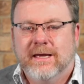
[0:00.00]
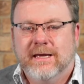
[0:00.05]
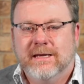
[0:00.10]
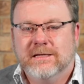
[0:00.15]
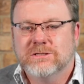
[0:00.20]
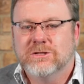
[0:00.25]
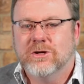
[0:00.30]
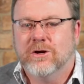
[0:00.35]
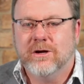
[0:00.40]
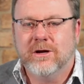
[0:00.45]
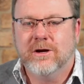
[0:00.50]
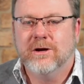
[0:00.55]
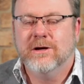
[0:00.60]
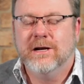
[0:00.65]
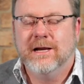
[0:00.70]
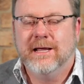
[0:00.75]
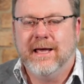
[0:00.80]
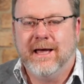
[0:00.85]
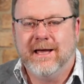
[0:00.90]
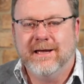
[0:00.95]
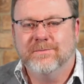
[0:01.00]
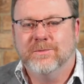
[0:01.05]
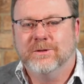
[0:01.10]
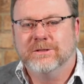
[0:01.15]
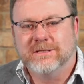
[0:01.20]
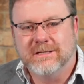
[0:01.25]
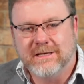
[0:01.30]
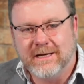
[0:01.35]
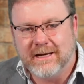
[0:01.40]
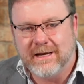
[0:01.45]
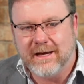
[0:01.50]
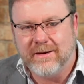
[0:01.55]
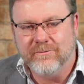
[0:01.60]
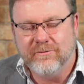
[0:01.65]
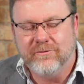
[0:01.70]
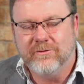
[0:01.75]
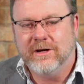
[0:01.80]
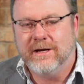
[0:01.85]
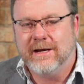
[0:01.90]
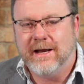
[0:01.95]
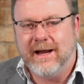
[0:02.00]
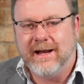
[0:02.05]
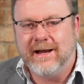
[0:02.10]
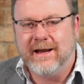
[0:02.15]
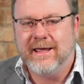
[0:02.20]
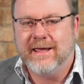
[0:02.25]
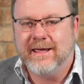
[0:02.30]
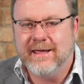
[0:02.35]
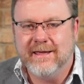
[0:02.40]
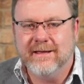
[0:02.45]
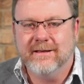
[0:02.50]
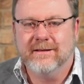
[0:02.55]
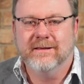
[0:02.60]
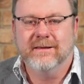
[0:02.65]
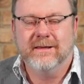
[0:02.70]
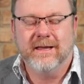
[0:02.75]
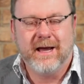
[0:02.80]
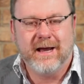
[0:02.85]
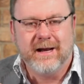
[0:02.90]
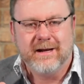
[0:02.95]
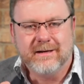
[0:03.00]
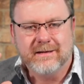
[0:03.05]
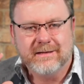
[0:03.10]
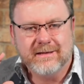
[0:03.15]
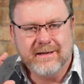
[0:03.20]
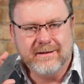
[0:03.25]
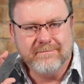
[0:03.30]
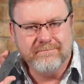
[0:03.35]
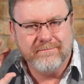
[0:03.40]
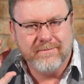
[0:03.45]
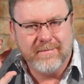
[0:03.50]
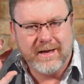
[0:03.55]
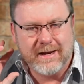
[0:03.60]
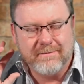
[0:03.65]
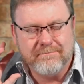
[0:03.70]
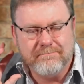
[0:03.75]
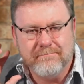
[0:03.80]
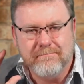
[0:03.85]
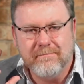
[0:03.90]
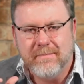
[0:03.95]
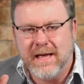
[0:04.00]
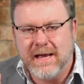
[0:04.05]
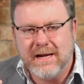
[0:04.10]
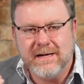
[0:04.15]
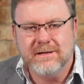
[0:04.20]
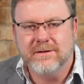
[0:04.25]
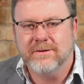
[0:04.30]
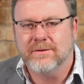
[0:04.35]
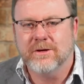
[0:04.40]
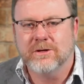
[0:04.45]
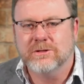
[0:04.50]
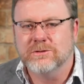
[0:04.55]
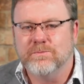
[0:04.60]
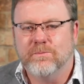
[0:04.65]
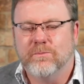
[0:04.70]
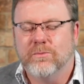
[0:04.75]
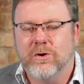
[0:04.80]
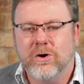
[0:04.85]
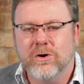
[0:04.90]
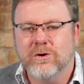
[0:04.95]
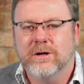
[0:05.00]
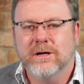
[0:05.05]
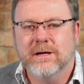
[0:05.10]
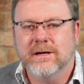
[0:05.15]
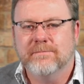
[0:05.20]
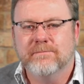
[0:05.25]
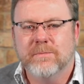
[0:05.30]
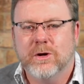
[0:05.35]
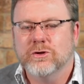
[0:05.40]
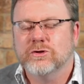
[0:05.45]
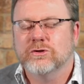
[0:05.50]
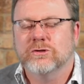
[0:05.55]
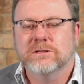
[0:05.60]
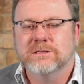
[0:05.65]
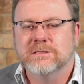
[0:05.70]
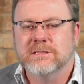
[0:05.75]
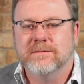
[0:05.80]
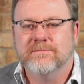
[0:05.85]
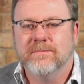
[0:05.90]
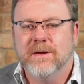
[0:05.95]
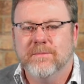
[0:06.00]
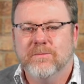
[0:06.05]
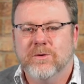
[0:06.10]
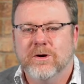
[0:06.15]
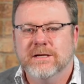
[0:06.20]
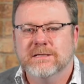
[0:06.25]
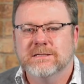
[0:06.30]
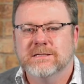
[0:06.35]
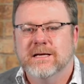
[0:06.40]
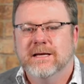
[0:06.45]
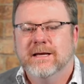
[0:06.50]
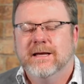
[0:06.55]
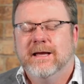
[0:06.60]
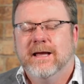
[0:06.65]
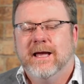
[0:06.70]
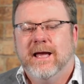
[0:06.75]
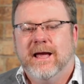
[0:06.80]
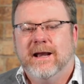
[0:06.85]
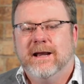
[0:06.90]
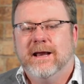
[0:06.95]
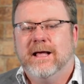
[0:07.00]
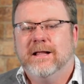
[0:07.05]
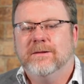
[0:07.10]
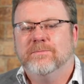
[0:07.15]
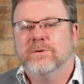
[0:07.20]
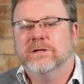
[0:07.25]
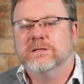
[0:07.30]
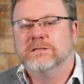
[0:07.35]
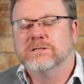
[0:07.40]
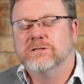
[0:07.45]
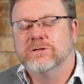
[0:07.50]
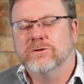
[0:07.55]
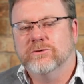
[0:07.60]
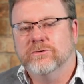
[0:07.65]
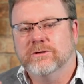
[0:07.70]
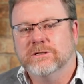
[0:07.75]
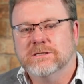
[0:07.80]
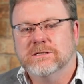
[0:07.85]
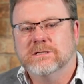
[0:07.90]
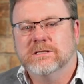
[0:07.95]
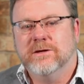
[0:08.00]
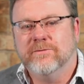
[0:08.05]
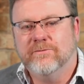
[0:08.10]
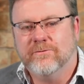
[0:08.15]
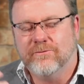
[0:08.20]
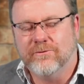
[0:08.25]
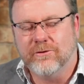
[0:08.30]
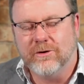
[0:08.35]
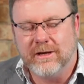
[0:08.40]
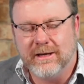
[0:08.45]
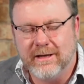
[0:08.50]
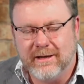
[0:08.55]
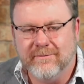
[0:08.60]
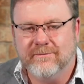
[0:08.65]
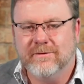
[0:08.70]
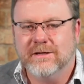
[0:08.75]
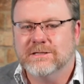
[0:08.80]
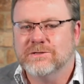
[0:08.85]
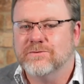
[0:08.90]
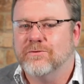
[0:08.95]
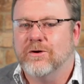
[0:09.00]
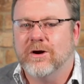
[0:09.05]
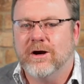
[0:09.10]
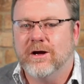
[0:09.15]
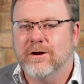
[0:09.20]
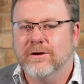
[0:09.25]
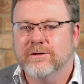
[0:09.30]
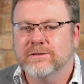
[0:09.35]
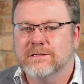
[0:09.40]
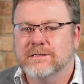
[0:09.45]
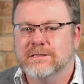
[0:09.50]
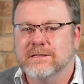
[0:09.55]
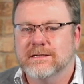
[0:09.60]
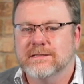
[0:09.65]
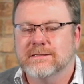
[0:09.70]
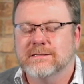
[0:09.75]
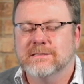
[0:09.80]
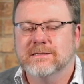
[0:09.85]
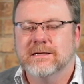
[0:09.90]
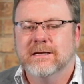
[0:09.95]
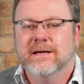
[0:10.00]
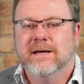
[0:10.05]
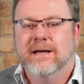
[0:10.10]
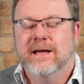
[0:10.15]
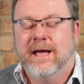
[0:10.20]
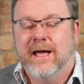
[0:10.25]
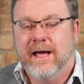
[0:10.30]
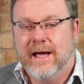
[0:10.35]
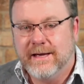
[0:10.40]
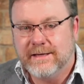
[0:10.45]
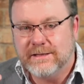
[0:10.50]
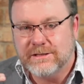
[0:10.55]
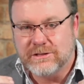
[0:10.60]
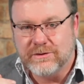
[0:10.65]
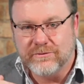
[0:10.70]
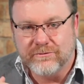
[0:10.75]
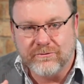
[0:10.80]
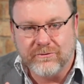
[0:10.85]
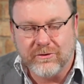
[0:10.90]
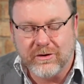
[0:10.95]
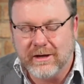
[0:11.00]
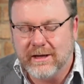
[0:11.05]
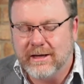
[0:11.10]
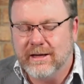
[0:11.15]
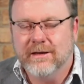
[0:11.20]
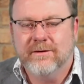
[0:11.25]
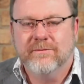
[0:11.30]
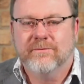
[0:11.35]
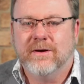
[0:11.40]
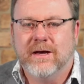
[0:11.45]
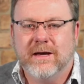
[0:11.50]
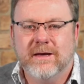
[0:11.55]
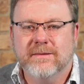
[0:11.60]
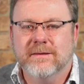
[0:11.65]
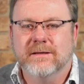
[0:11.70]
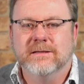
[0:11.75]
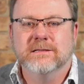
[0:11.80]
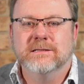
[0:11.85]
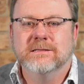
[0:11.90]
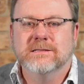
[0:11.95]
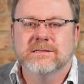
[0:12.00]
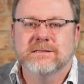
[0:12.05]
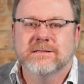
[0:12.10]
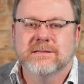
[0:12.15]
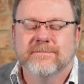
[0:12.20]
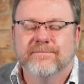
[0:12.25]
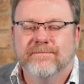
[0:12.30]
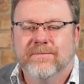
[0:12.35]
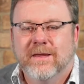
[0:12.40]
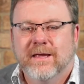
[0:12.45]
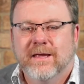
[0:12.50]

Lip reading: He's not only able to comfort and heal and mend those broken emotions and memories and help us to receive forgiveness for our own sins and to forgive others,